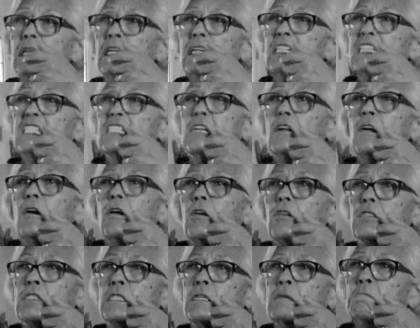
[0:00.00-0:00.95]
East
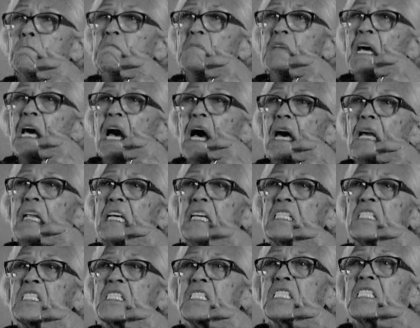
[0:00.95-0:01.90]
Los, and
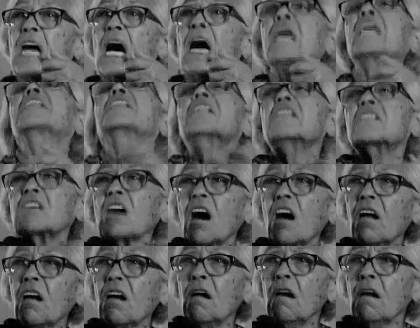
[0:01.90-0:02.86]
inside
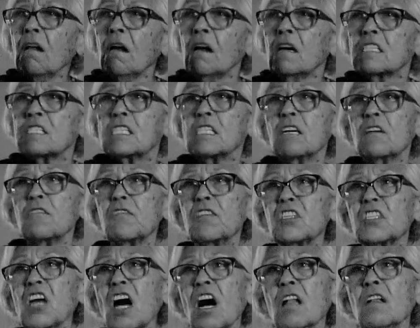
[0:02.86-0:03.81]
the silver
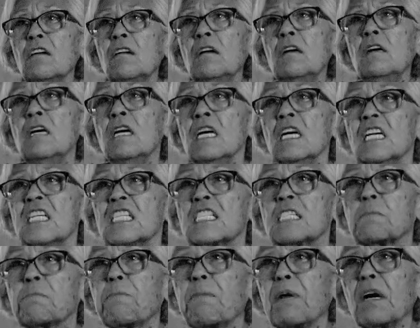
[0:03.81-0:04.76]
dollar
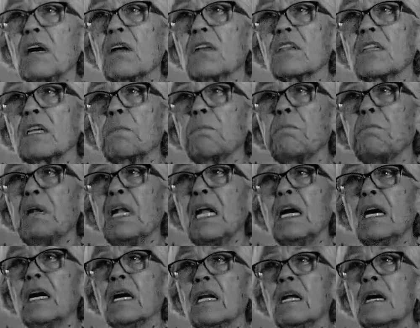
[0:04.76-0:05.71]
spilled the
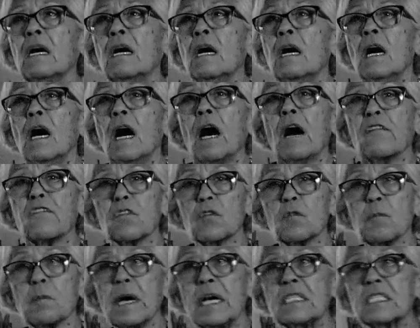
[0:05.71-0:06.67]
blood of
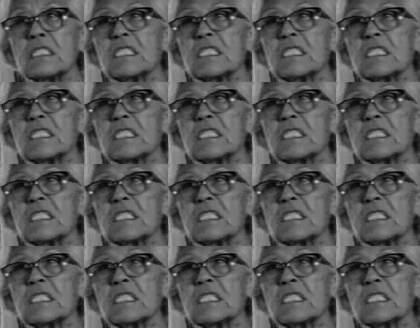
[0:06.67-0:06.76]
Rubén